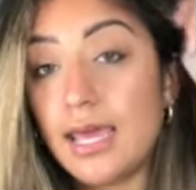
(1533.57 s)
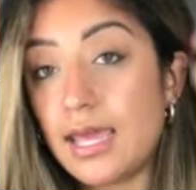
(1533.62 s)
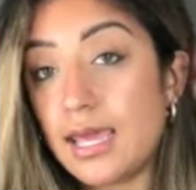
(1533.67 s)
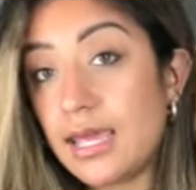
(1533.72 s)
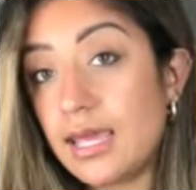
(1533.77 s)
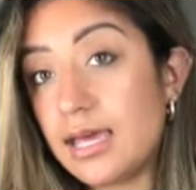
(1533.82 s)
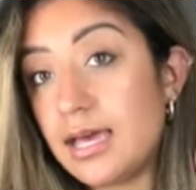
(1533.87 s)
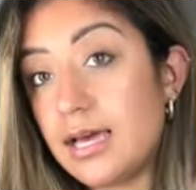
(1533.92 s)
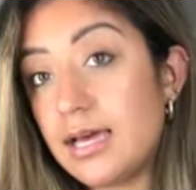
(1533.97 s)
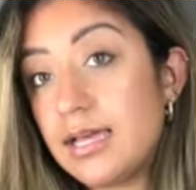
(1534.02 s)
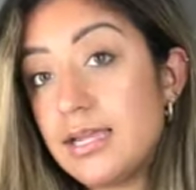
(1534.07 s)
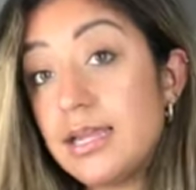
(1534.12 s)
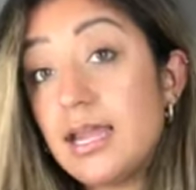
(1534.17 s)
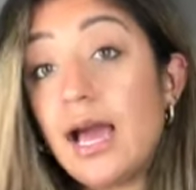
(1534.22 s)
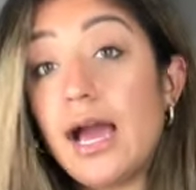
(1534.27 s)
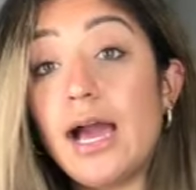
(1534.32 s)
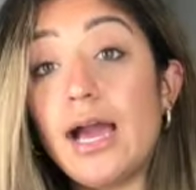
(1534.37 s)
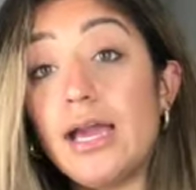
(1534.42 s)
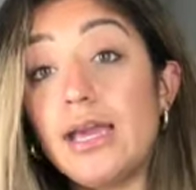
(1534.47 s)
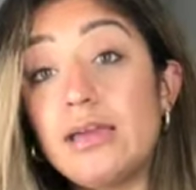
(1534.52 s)
and
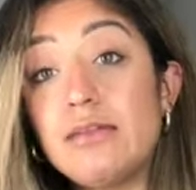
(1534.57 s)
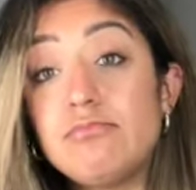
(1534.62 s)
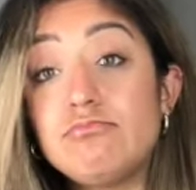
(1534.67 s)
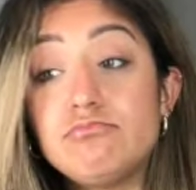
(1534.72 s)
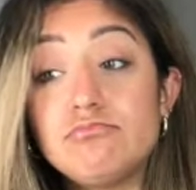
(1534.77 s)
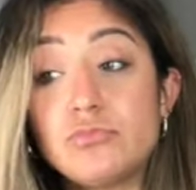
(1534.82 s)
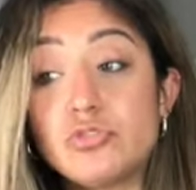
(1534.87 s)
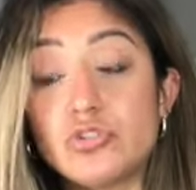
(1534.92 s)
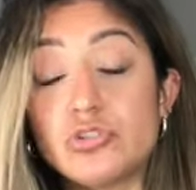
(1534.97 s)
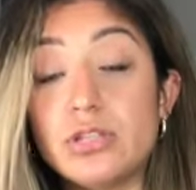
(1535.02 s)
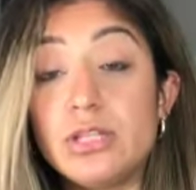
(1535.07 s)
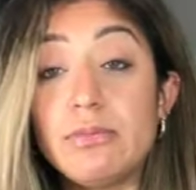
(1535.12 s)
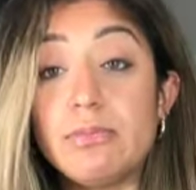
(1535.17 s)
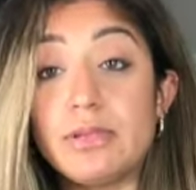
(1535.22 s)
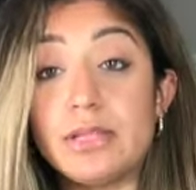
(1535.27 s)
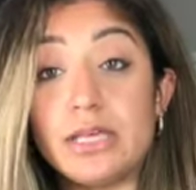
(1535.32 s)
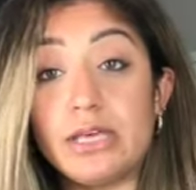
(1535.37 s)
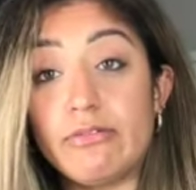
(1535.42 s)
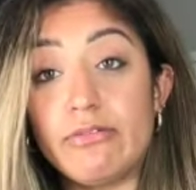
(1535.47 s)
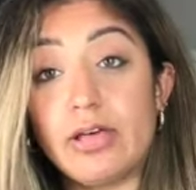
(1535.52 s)
I truly
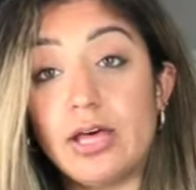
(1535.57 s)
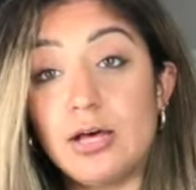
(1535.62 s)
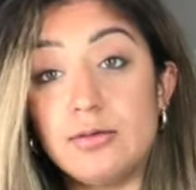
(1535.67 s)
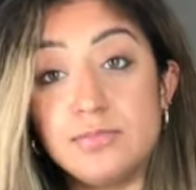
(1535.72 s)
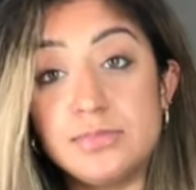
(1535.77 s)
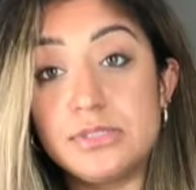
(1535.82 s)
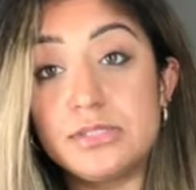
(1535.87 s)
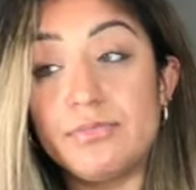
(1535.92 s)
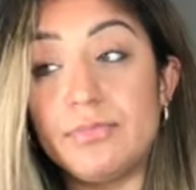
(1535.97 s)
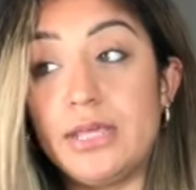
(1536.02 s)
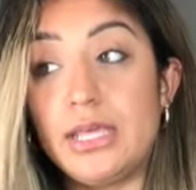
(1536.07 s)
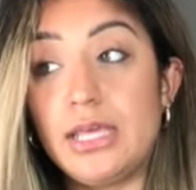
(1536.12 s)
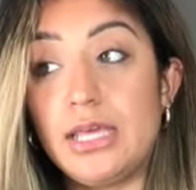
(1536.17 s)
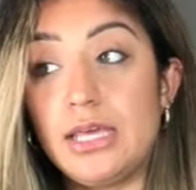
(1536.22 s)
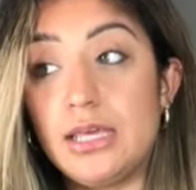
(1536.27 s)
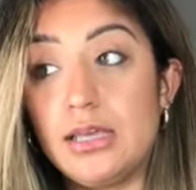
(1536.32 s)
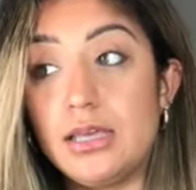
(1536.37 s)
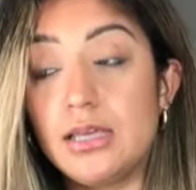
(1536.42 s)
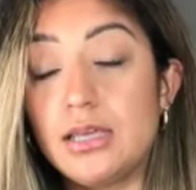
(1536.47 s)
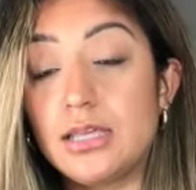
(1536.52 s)
believe it helps me